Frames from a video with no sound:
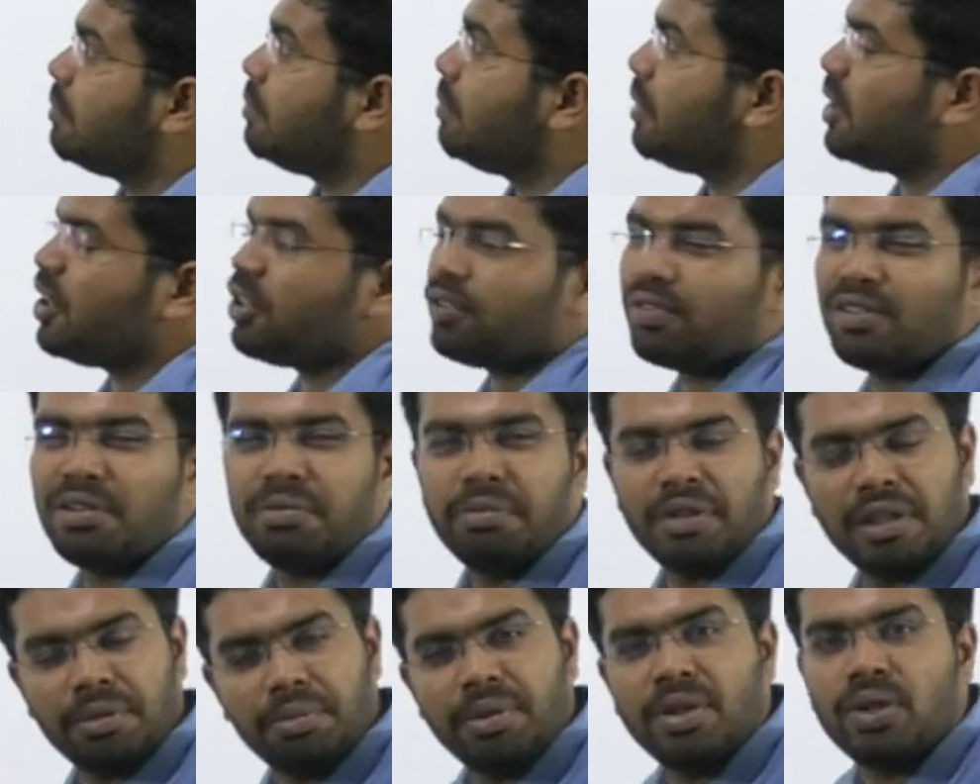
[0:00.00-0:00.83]
Many of them
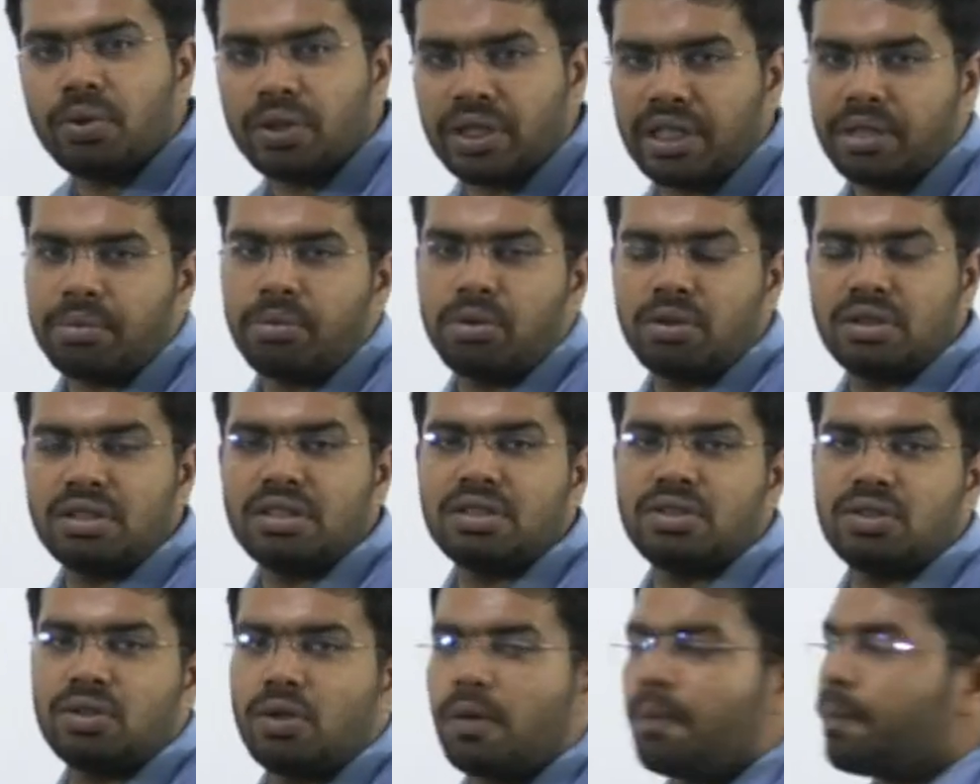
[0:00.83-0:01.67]
will be knowing about this.
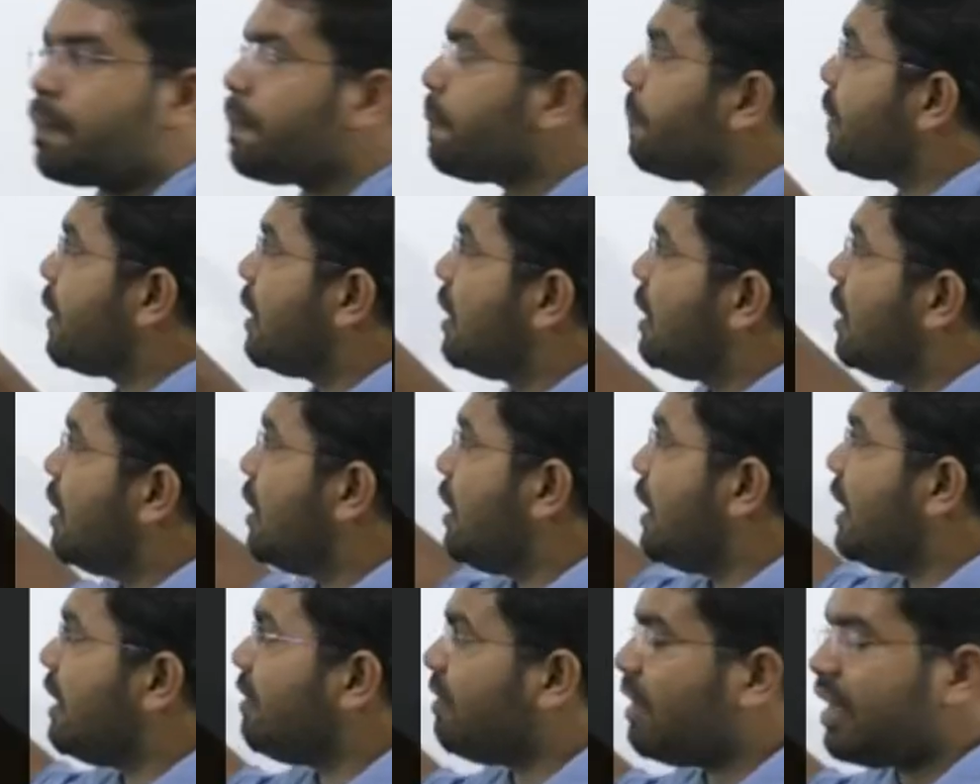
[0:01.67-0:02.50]
So
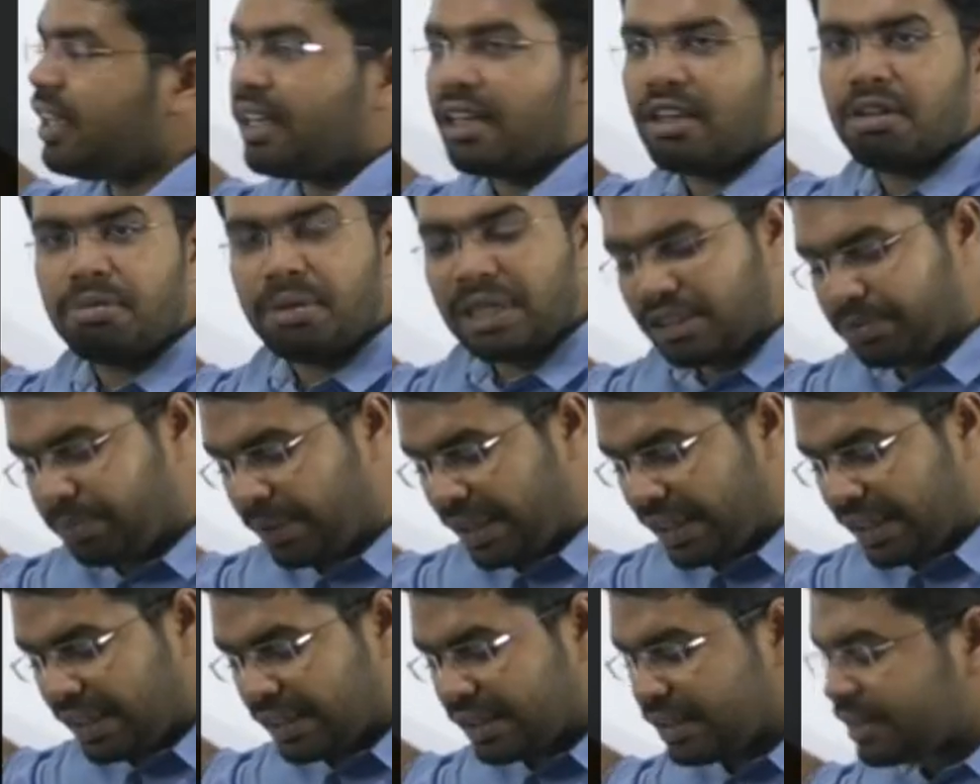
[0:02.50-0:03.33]
anyway, I will be
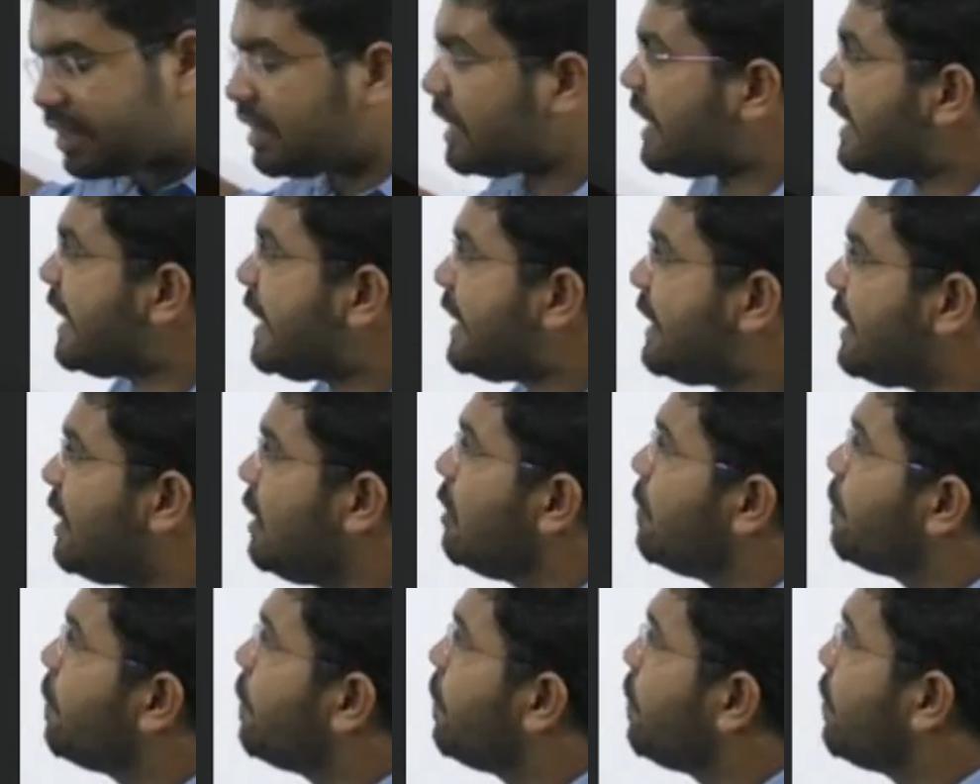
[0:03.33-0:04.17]
explaining this in detail
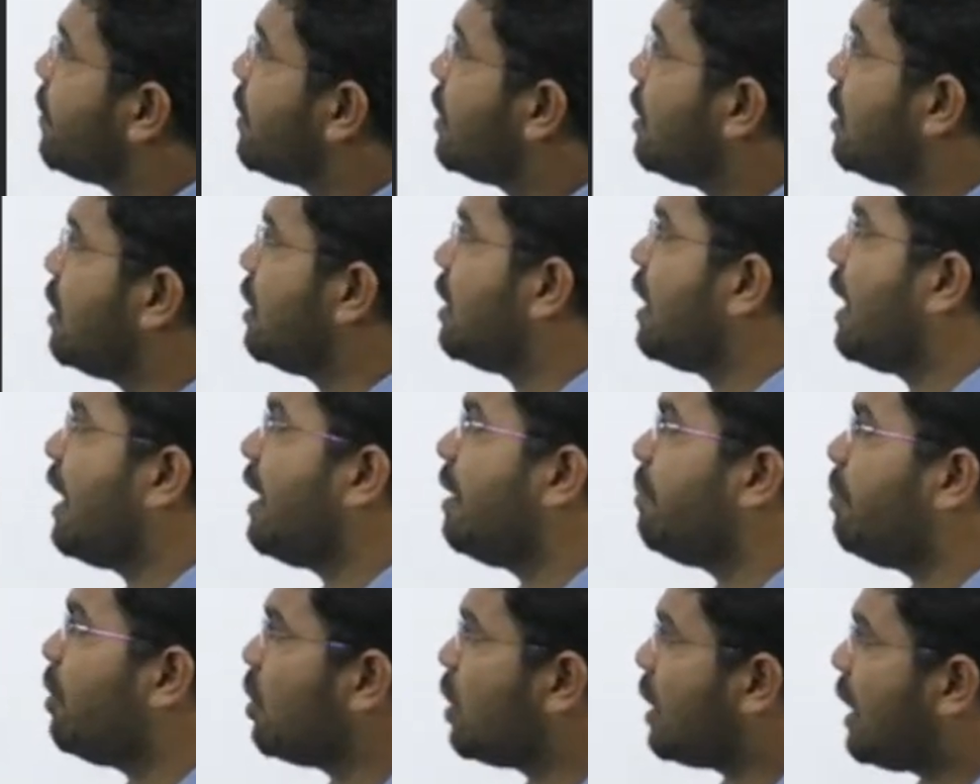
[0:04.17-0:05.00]

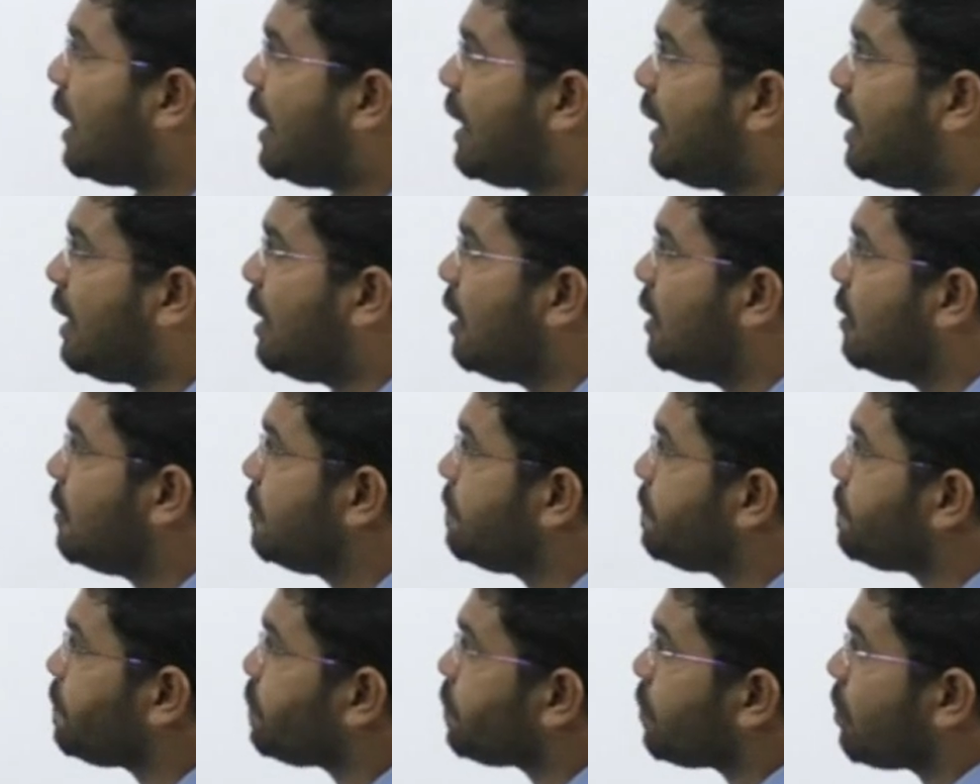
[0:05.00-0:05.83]
about Iala.
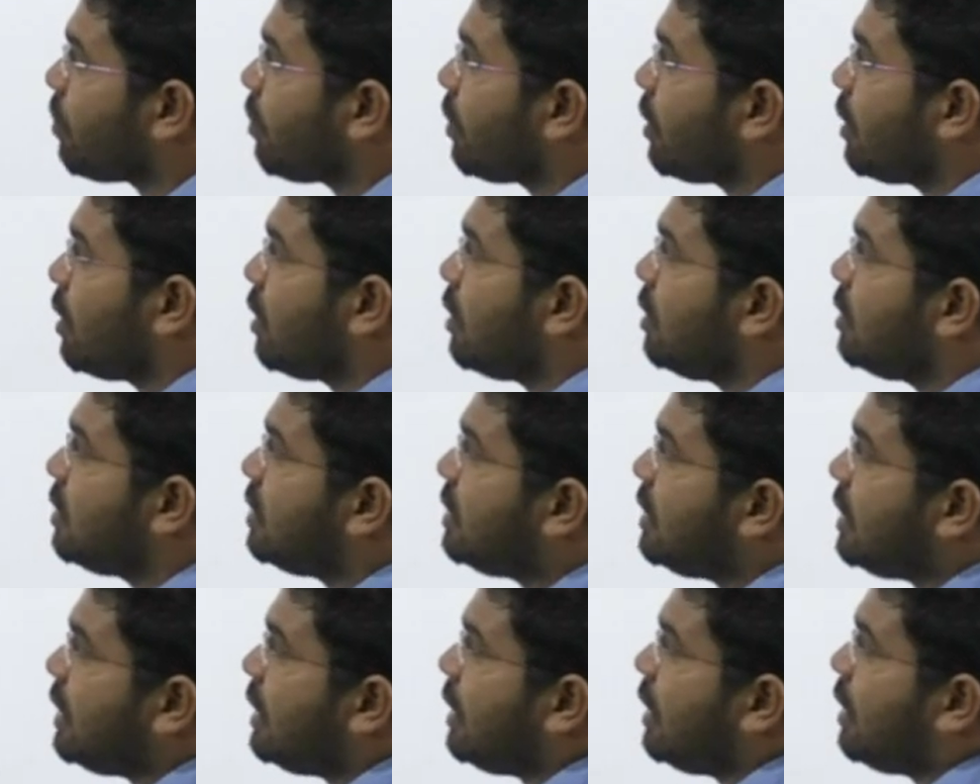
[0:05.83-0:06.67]
See,